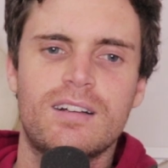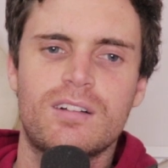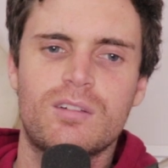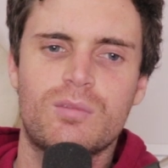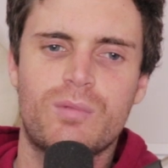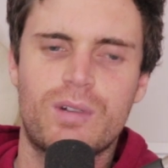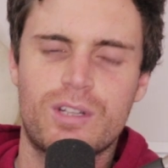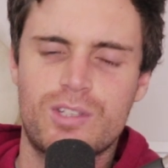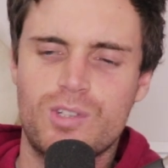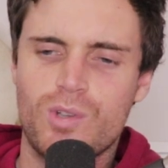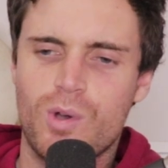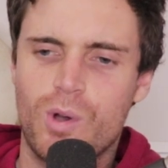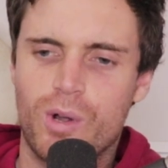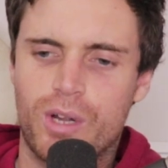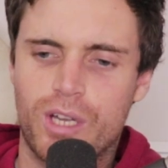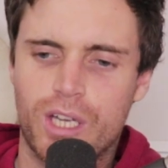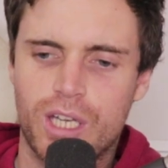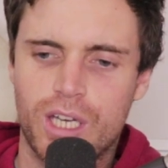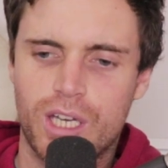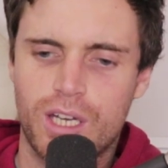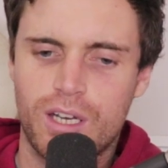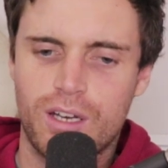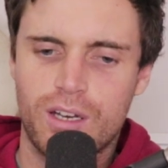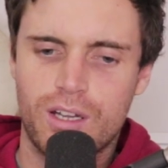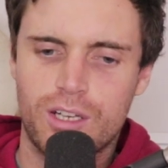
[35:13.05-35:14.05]
We're
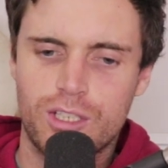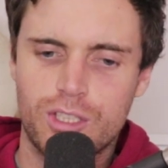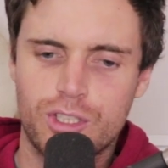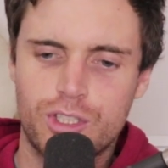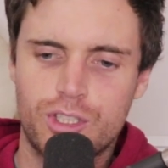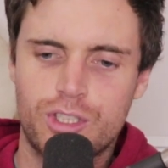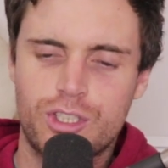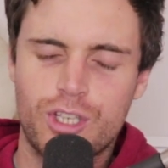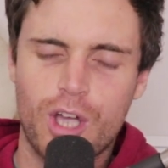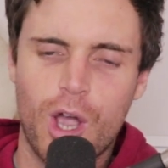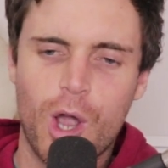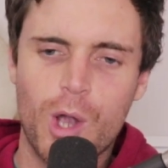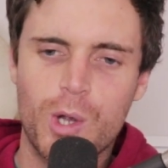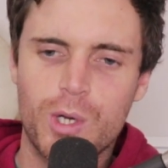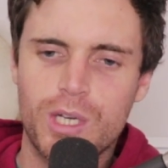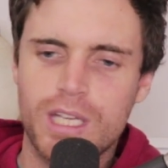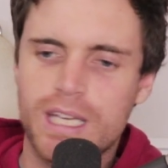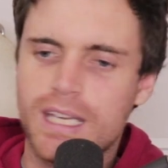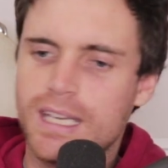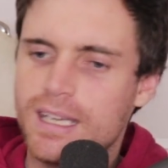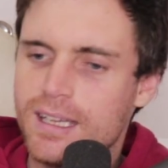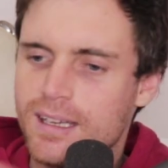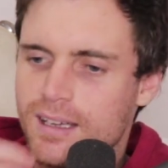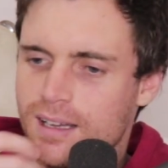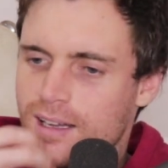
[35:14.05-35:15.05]
talking
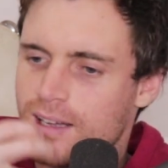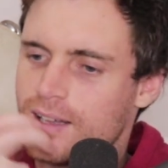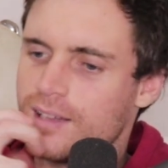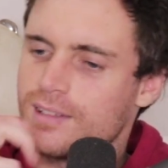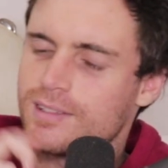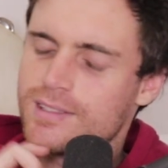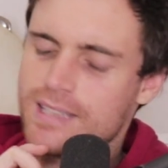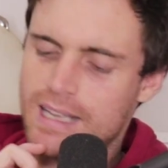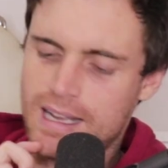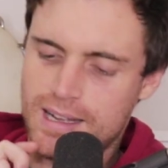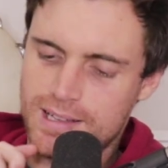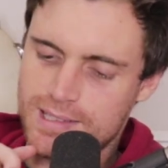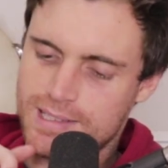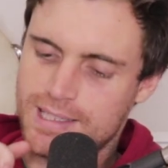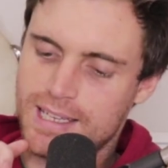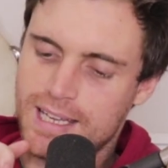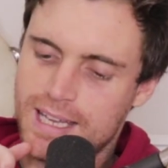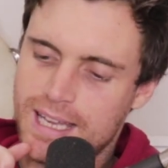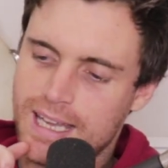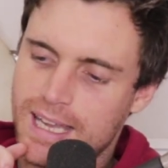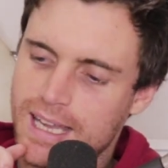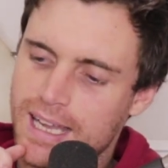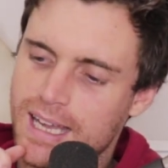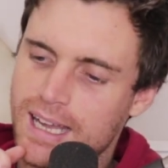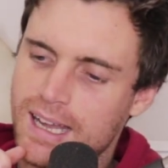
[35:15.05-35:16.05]
goatee down to
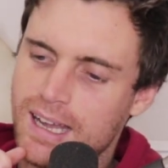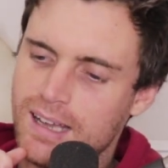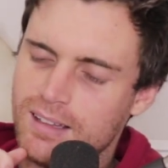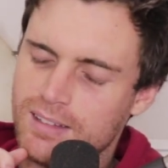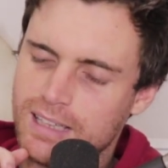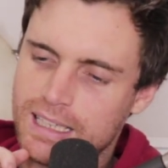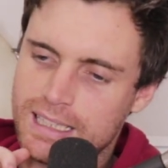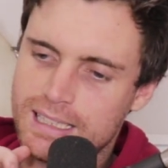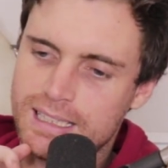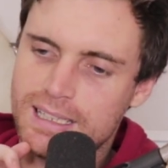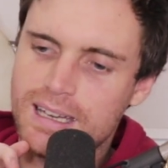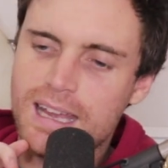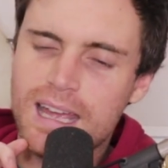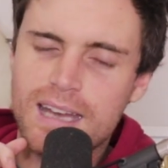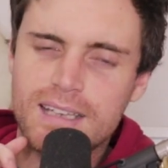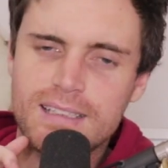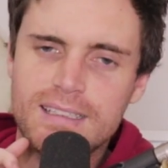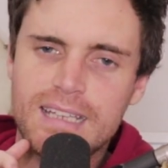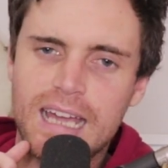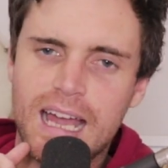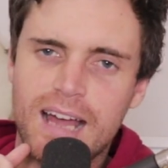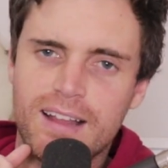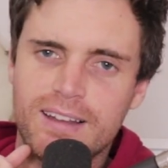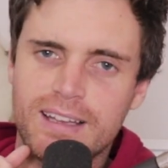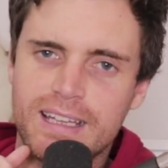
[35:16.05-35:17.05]
here, like Ned
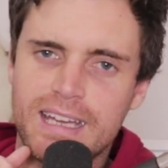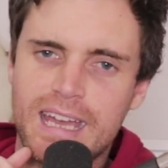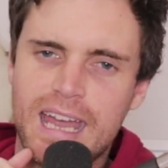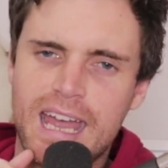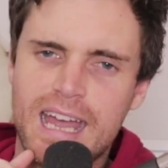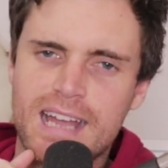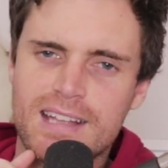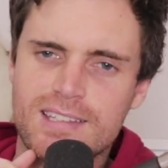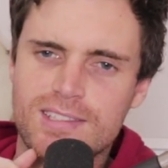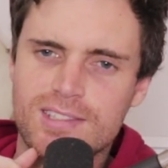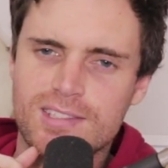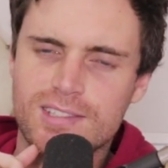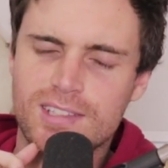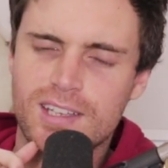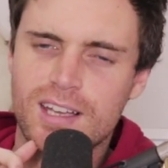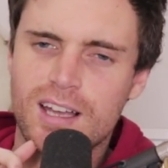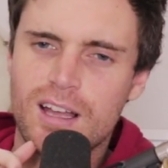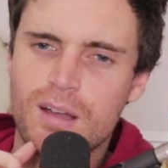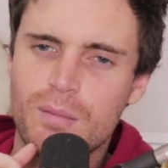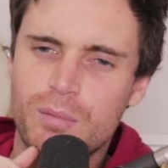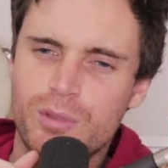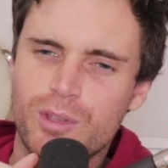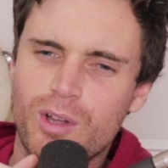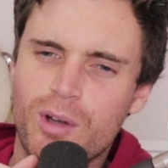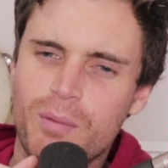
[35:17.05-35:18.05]
Kelly-esque.
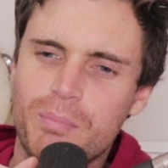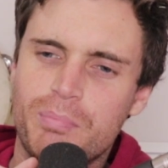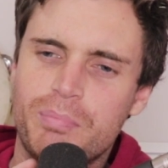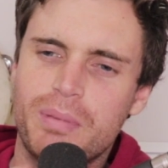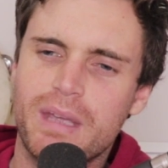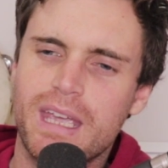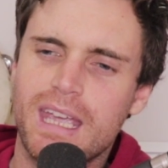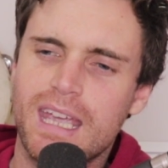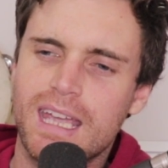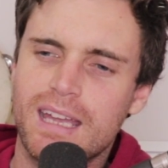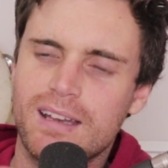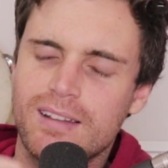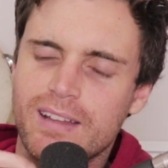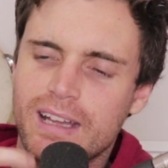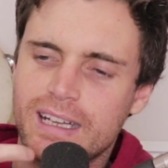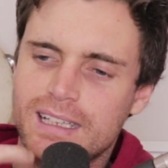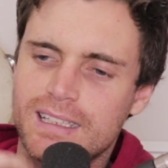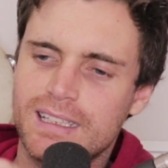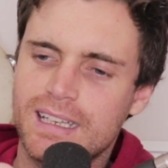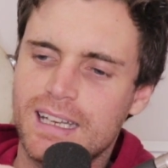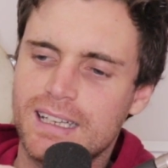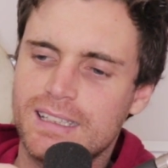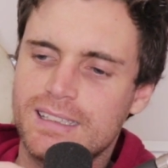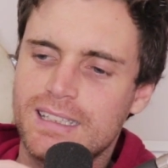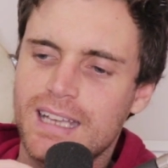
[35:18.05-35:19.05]
Not beard, like
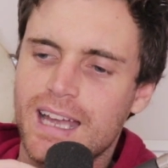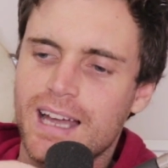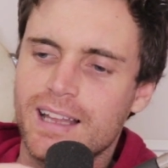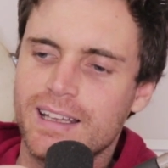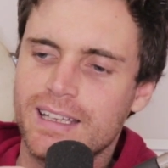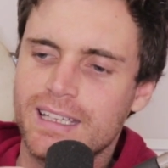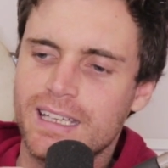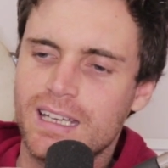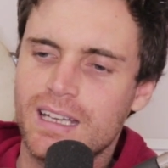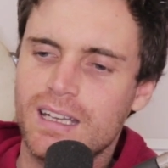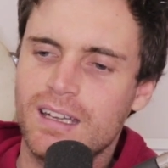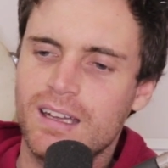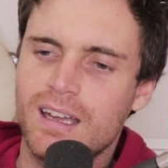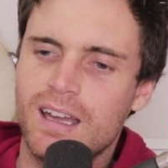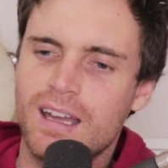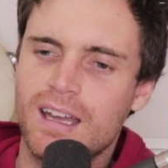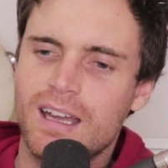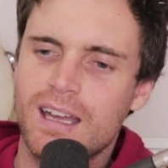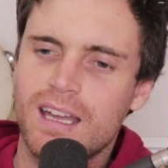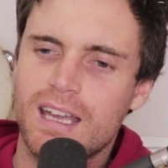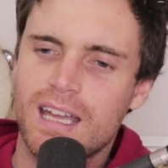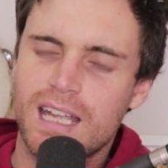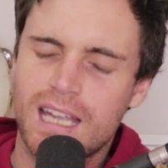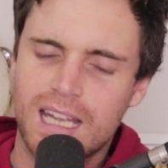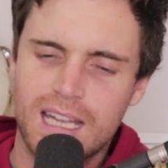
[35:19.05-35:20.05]
Ned Kelly,
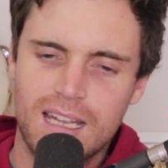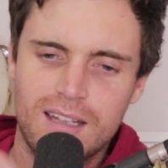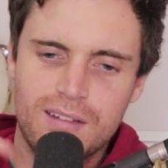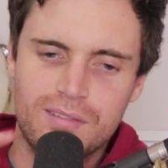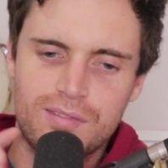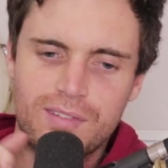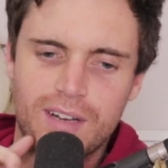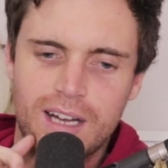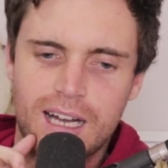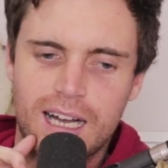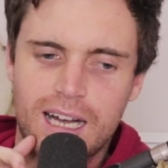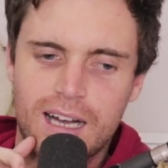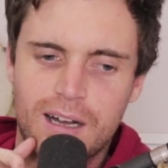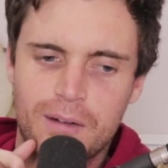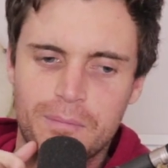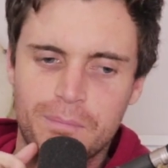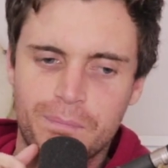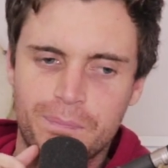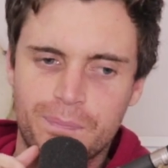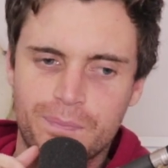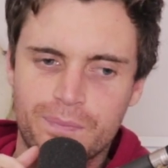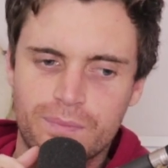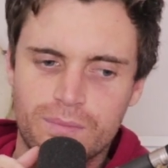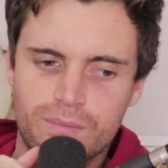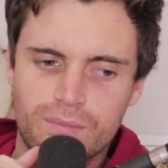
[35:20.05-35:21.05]
if,
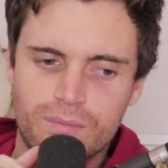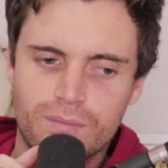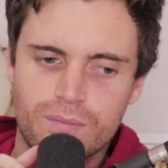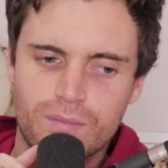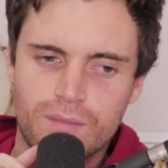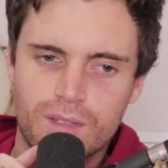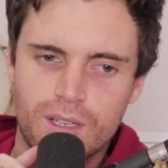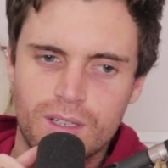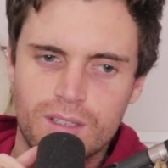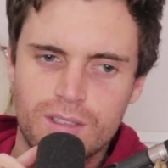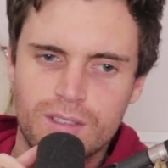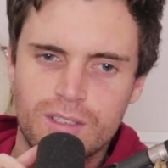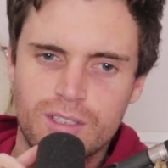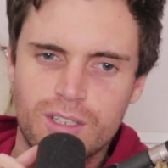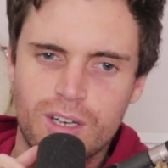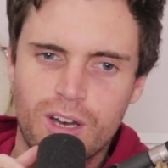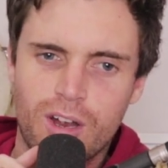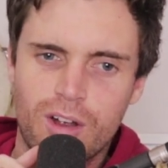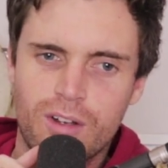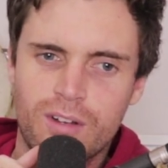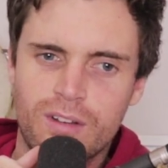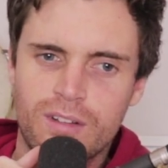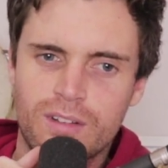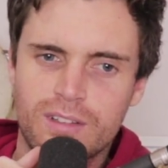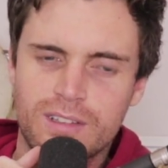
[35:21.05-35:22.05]

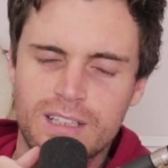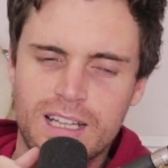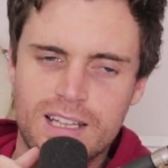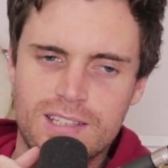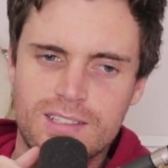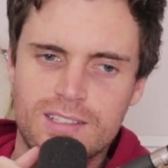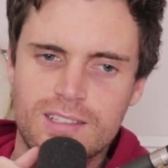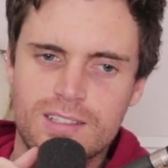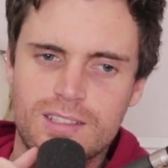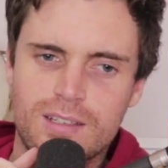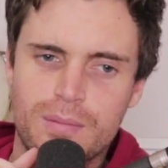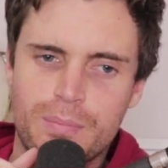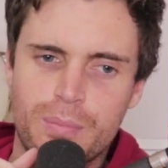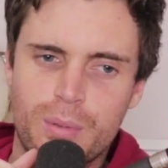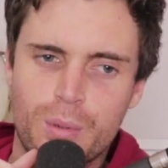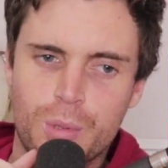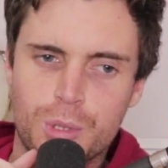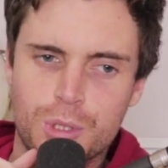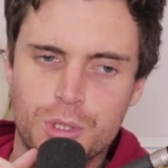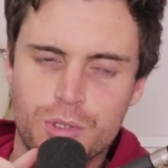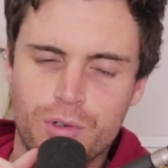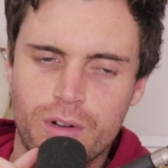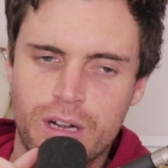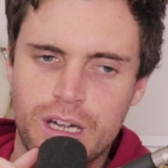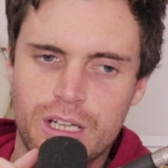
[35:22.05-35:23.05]
less into
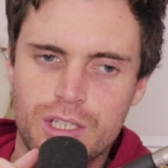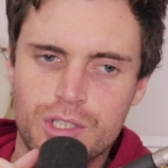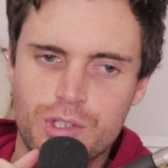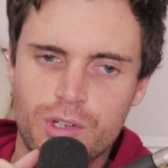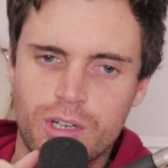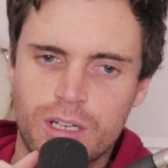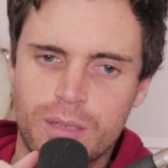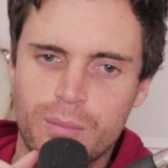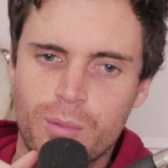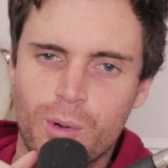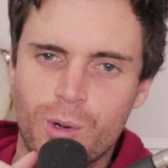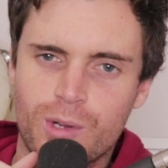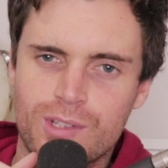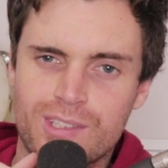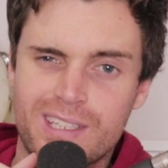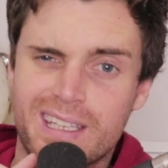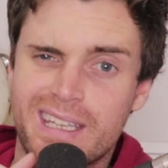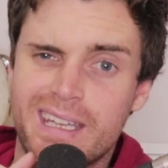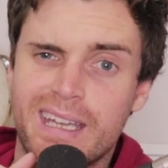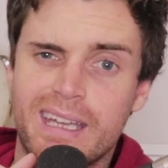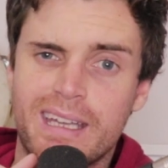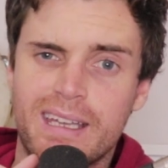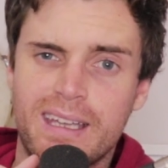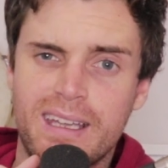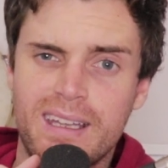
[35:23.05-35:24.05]
bush rangering, more into
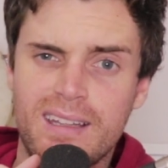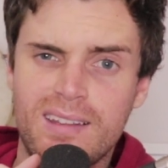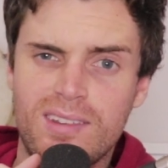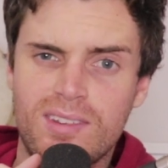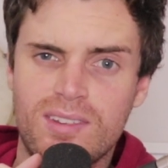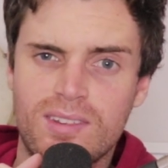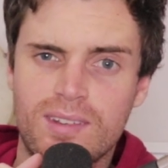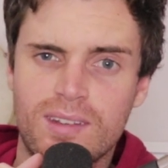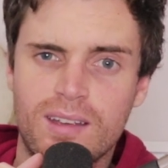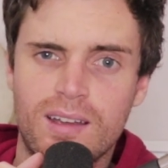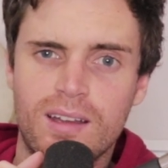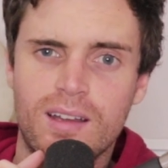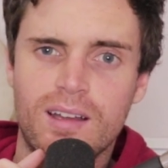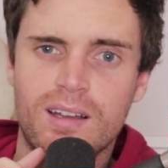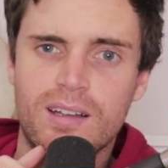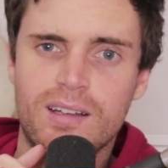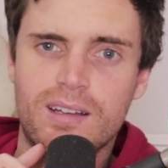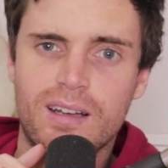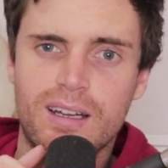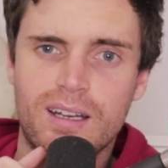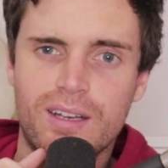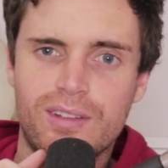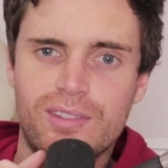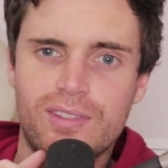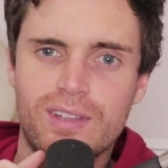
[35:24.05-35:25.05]
king hits
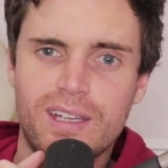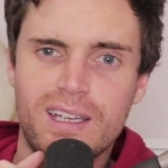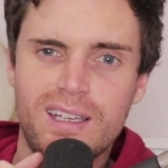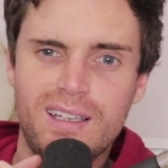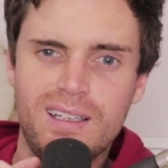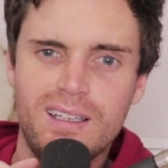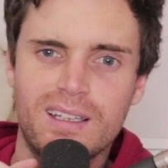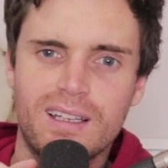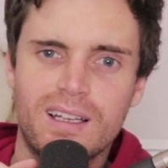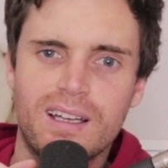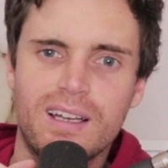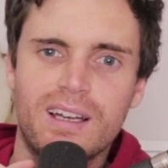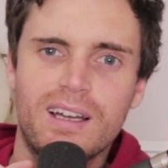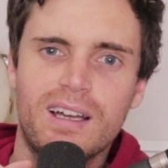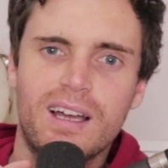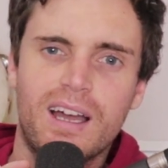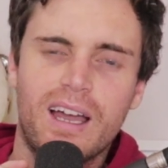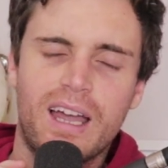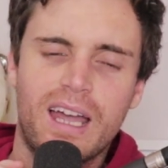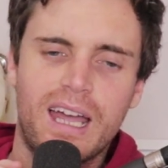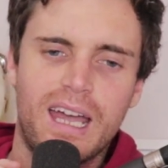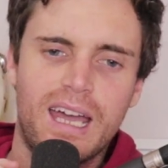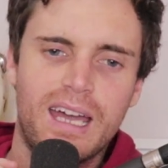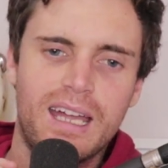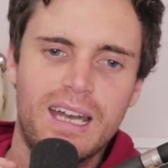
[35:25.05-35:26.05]
kind of thing.
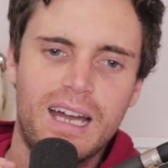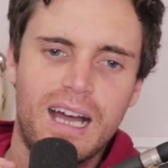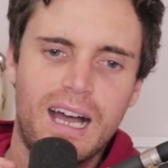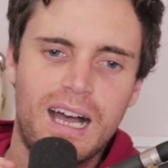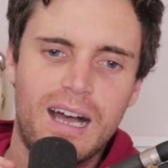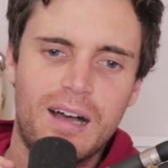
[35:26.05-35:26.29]
And